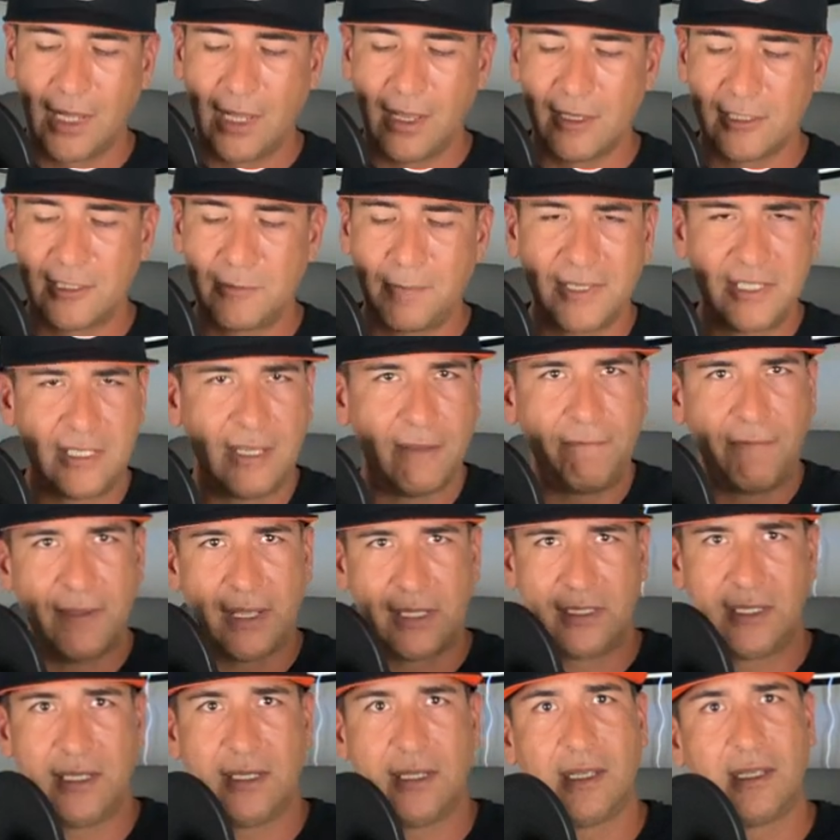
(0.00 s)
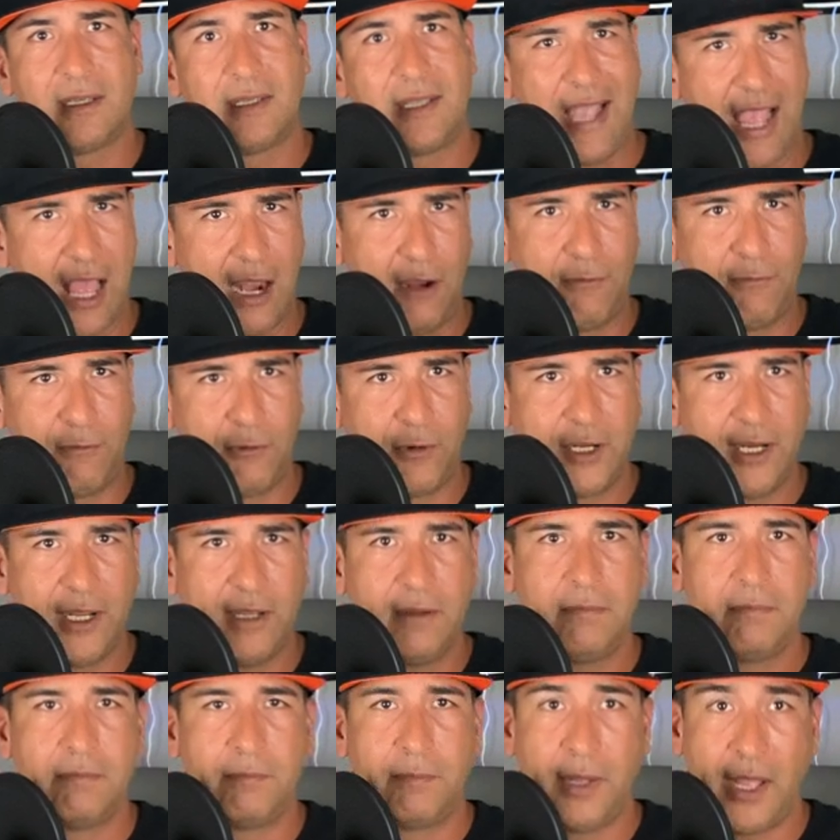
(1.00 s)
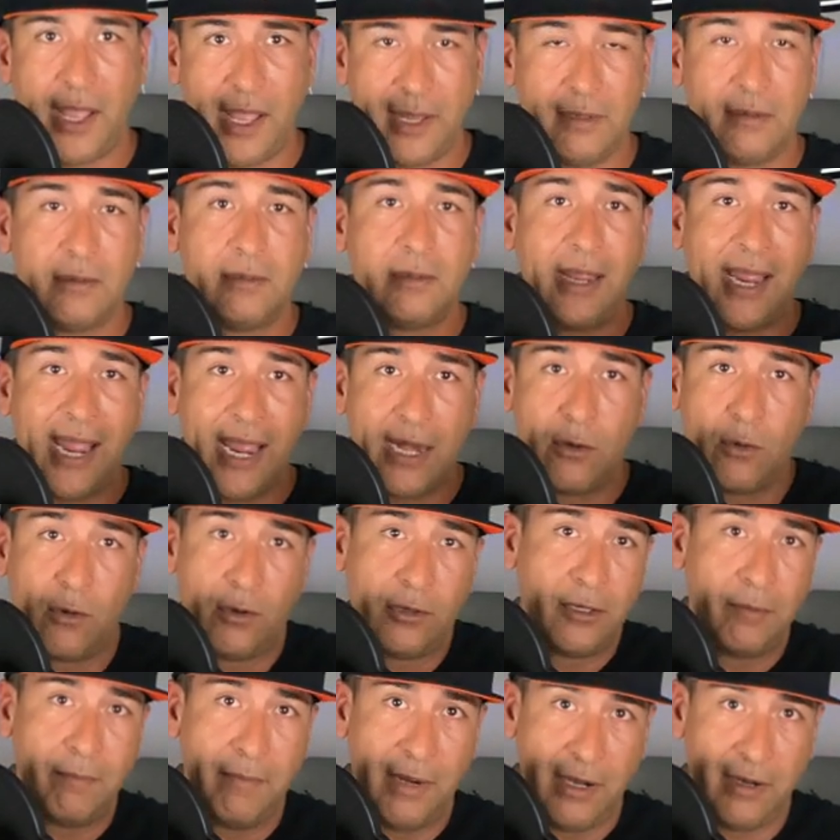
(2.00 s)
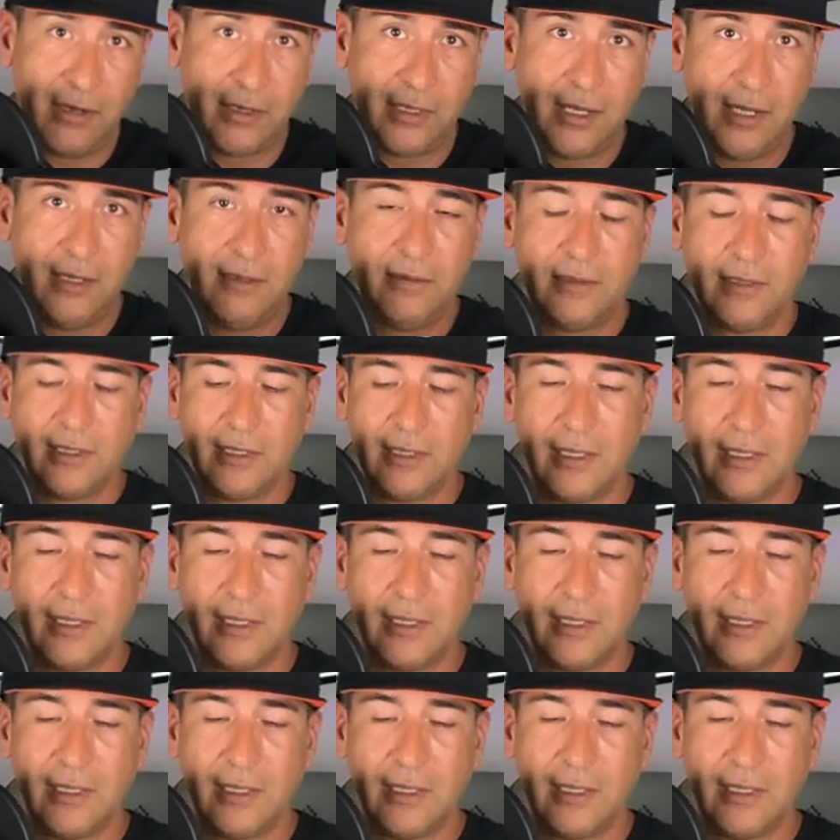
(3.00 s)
specific to California, but and North America.